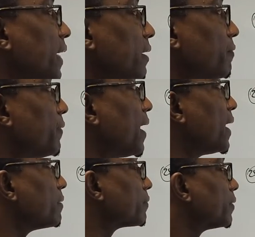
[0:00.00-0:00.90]
8,
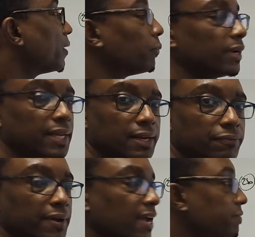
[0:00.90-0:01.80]
5. What
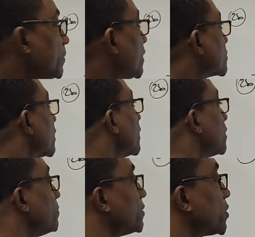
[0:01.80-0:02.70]
8, 5 means?
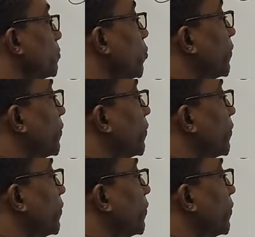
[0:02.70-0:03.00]
It means you're